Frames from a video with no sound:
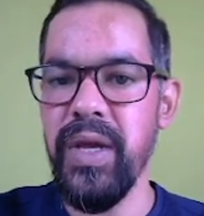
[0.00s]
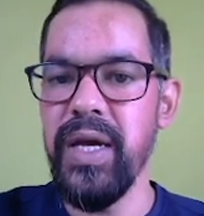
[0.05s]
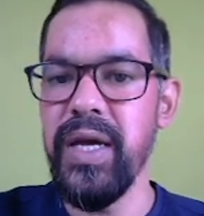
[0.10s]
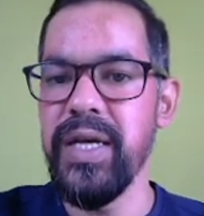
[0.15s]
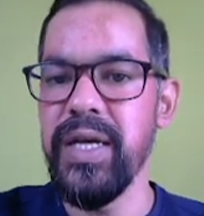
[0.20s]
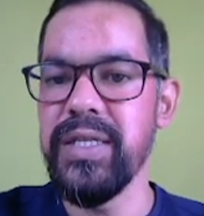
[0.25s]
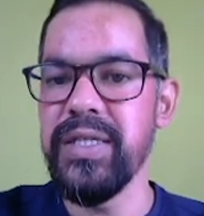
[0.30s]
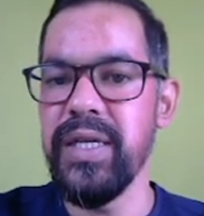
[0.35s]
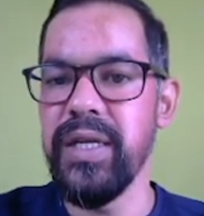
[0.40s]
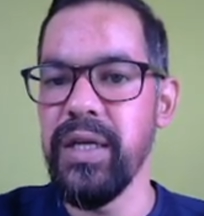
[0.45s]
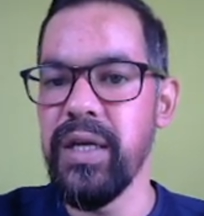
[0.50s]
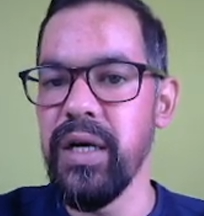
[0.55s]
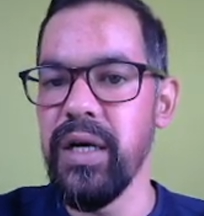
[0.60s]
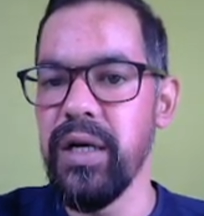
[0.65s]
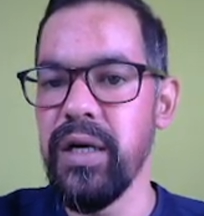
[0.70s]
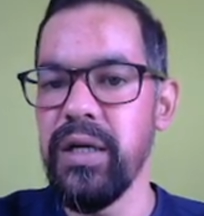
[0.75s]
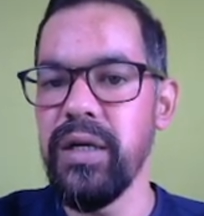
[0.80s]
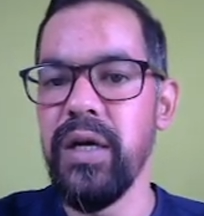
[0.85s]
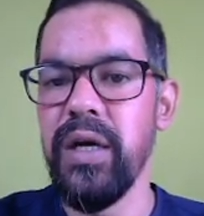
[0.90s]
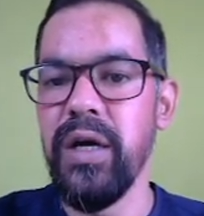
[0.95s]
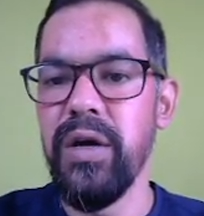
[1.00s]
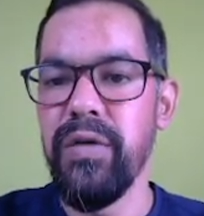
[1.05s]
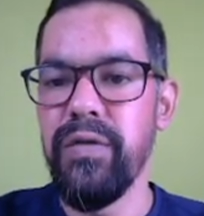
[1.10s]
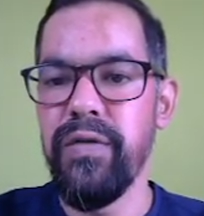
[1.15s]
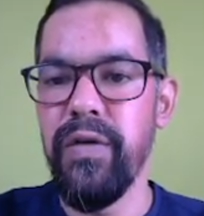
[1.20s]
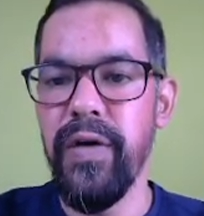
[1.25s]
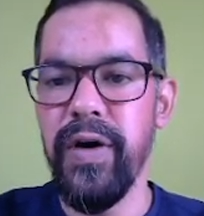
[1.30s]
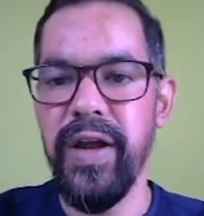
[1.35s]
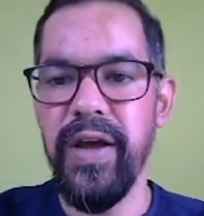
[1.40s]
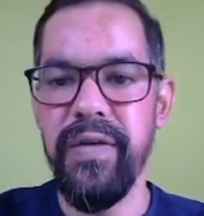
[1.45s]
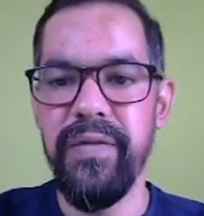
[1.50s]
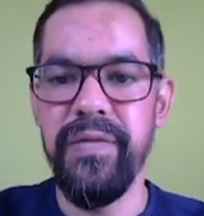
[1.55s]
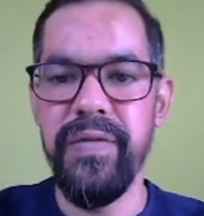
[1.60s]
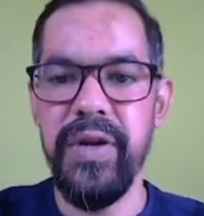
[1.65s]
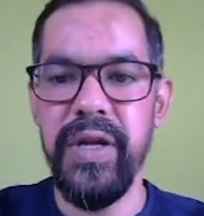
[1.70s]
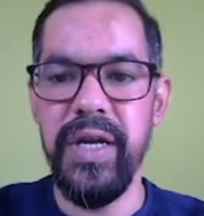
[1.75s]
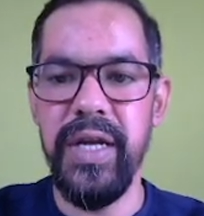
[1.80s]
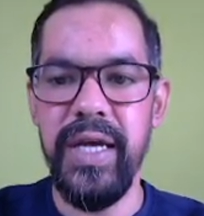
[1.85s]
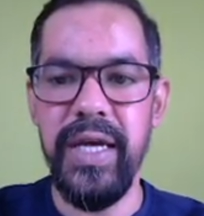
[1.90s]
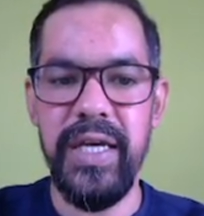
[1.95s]
is incurred for
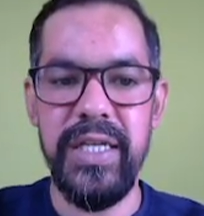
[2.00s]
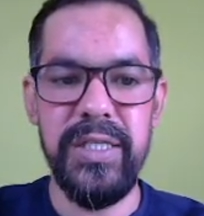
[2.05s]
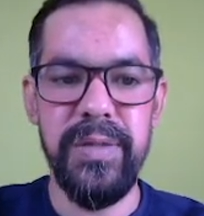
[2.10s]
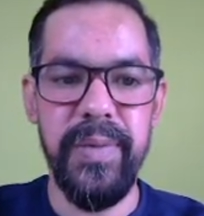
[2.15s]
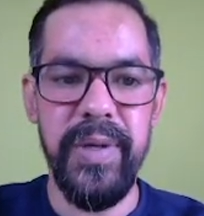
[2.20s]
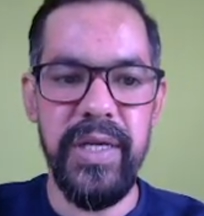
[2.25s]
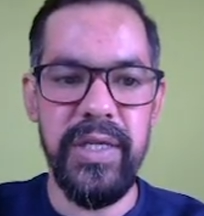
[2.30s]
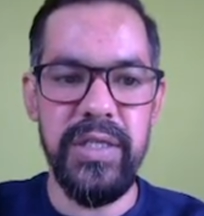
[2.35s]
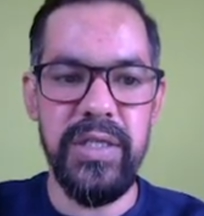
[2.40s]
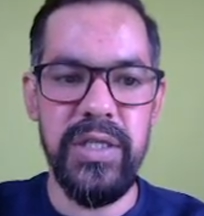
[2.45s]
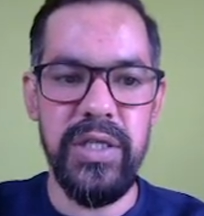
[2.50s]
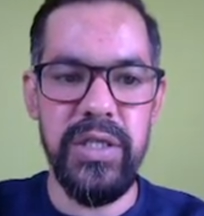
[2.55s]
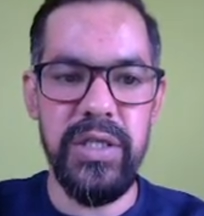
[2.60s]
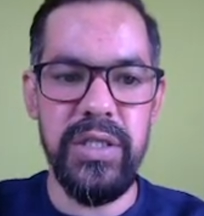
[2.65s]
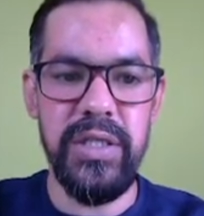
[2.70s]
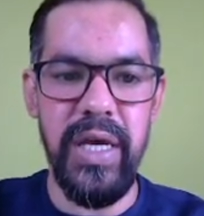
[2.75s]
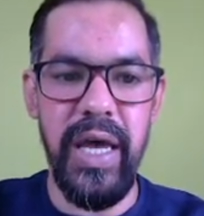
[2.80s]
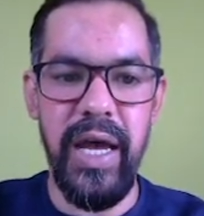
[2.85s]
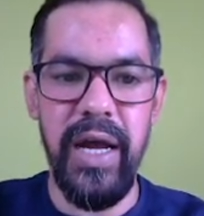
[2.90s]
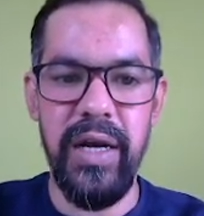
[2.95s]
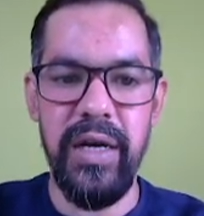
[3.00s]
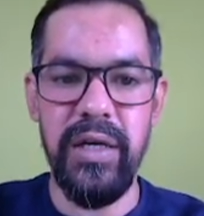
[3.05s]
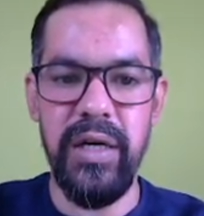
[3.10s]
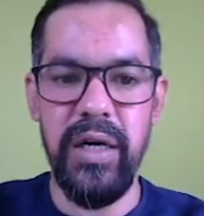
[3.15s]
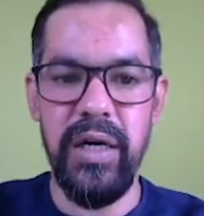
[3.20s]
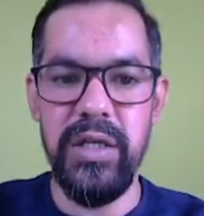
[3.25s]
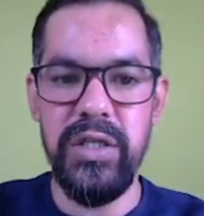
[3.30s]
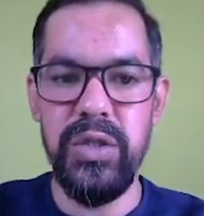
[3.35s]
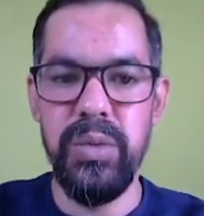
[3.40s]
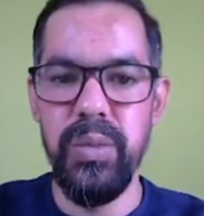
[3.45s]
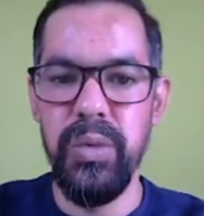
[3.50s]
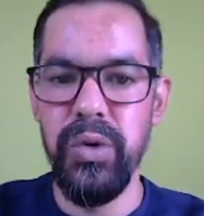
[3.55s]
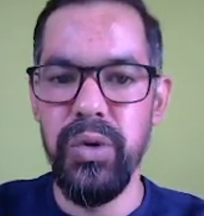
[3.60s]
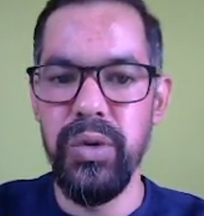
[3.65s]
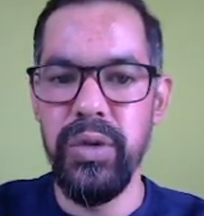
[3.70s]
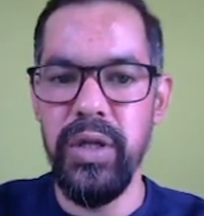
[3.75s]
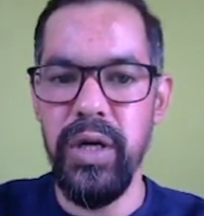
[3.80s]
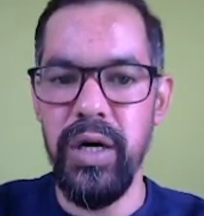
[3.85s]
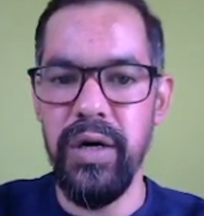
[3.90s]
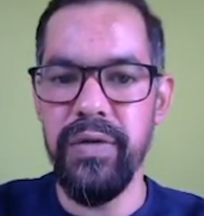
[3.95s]
everyday expenses and
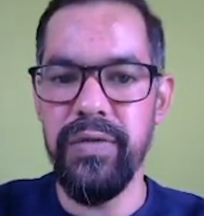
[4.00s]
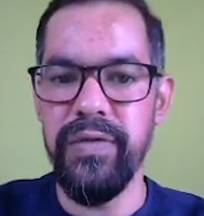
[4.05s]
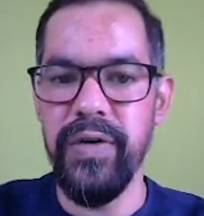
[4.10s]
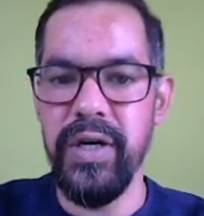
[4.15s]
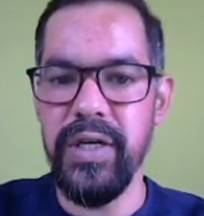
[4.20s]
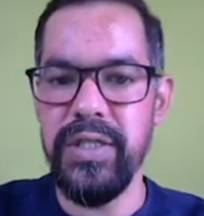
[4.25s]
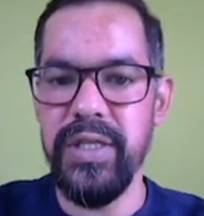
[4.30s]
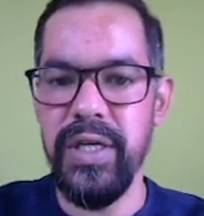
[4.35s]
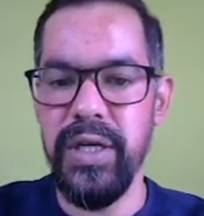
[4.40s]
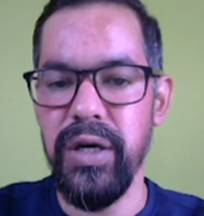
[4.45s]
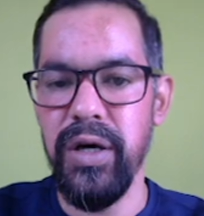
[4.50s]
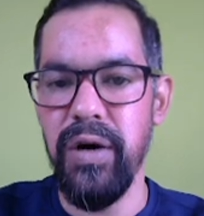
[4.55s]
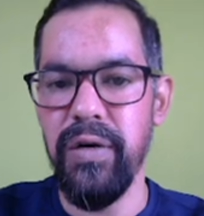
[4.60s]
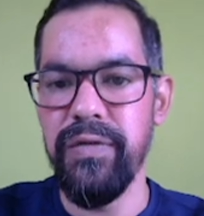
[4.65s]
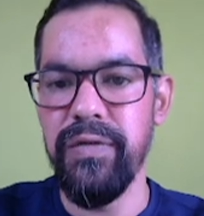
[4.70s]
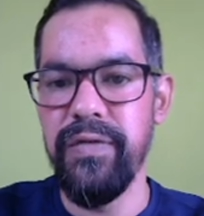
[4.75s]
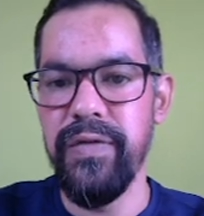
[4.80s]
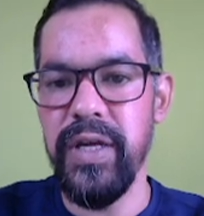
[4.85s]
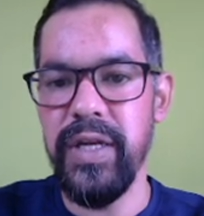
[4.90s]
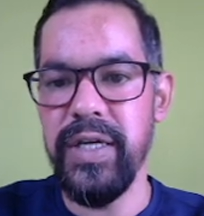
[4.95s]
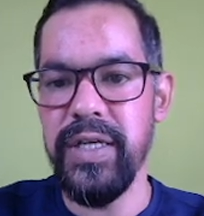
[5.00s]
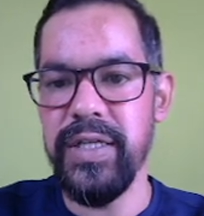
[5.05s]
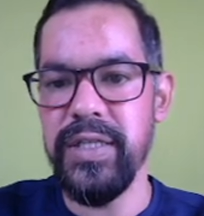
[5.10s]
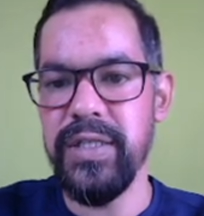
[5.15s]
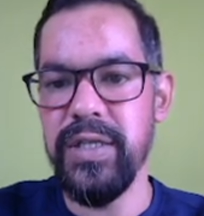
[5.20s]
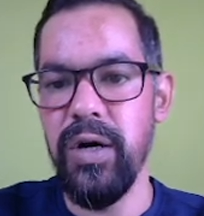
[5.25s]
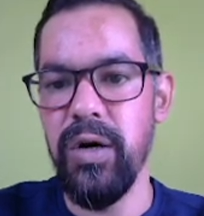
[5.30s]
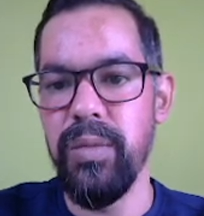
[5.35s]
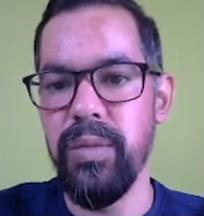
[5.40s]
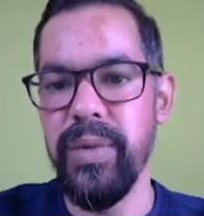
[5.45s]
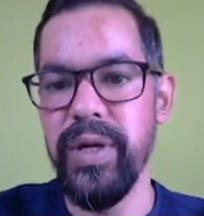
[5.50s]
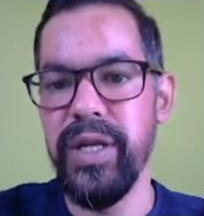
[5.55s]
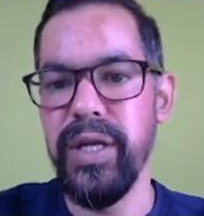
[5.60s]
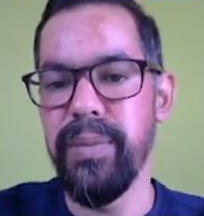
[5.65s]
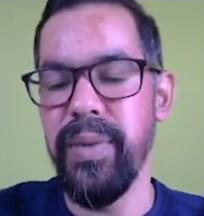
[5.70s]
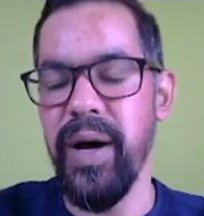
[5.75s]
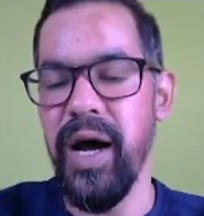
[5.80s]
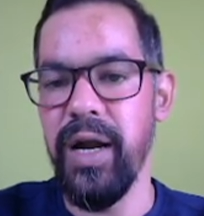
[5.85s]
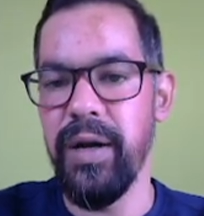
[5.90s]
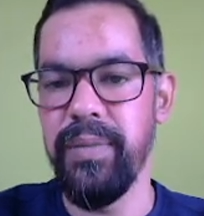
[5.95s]
smooth functioning of various government
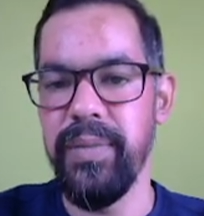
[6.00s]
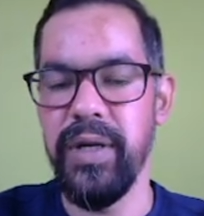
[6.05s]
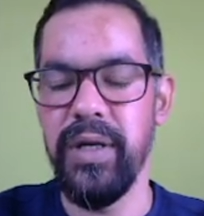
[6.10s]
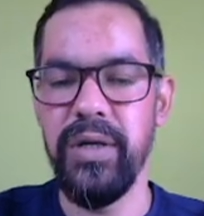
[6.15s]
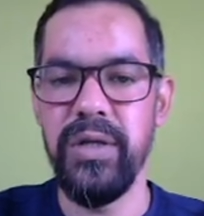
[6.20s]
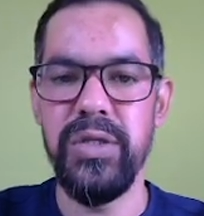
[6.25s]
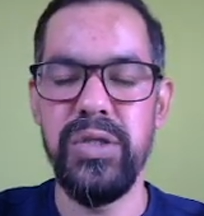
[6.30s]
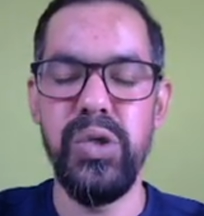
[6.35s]
departments?